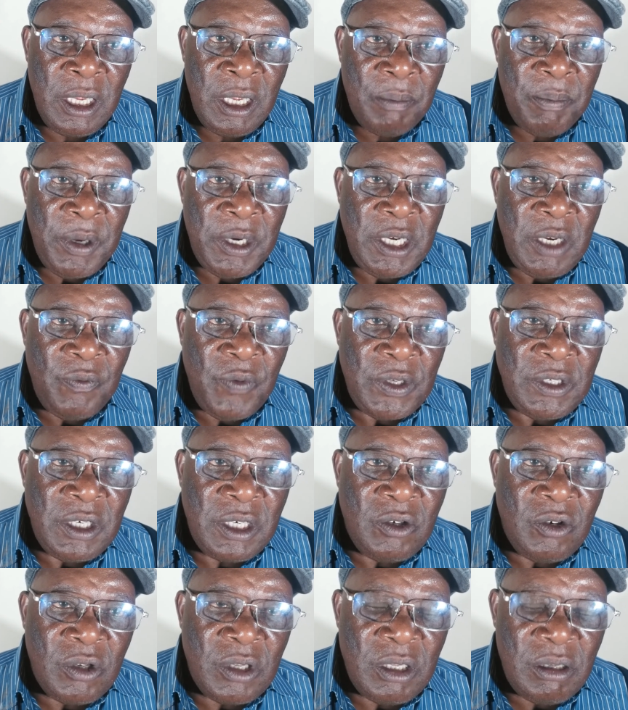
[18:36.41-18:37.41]
But if I start
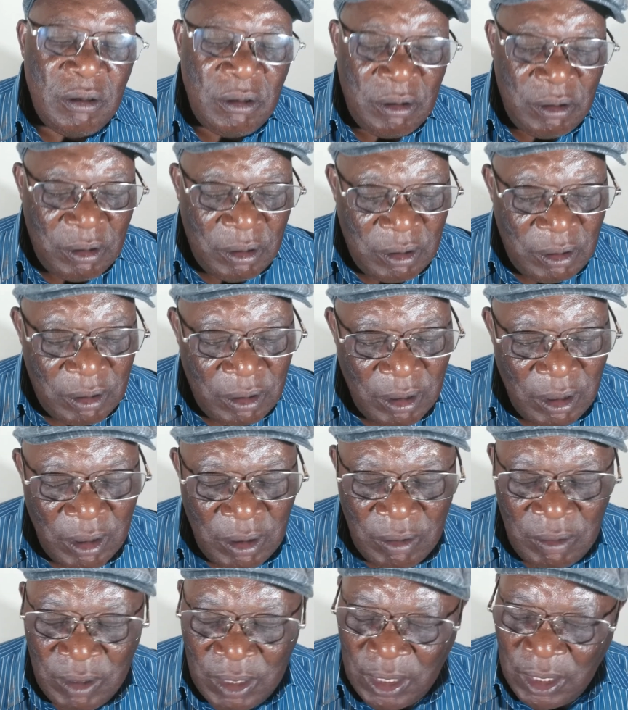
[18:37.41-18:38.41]
talking,
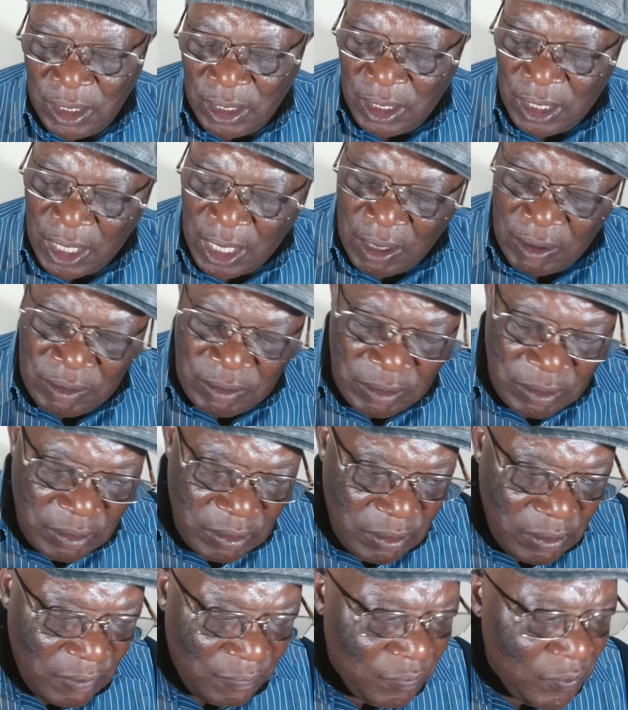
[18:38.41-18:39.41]
looking down,
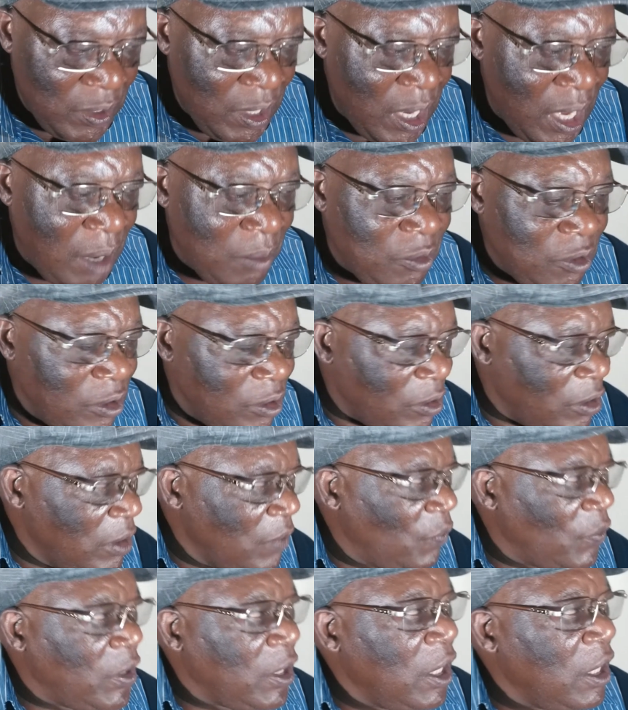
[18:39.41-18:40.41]
no, I'm not
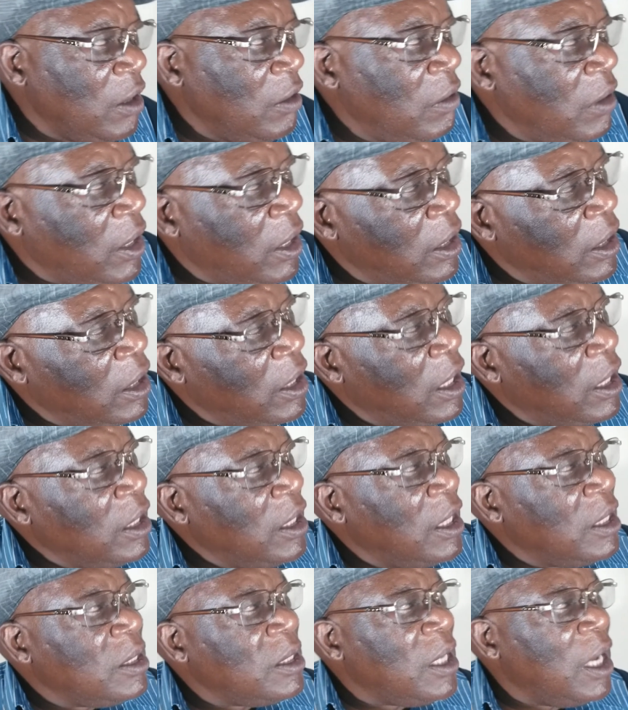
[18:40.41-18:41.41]
confident, looking the
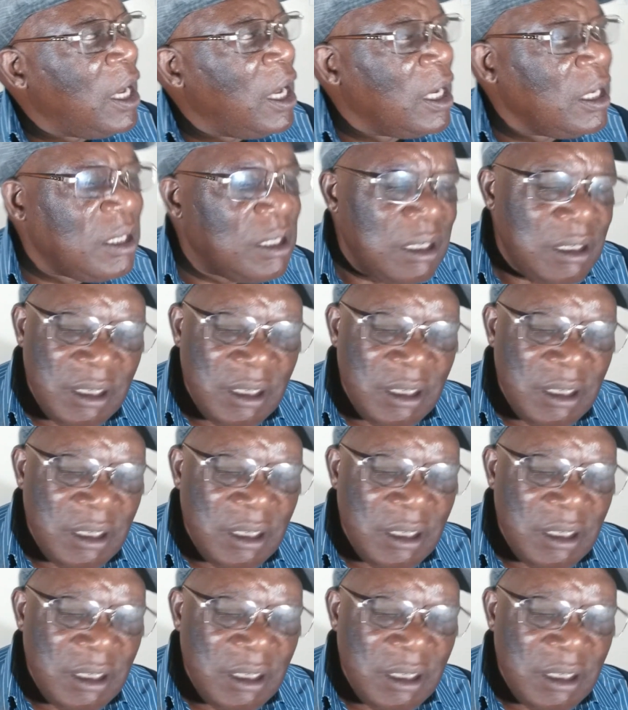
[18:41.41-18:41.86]
other side,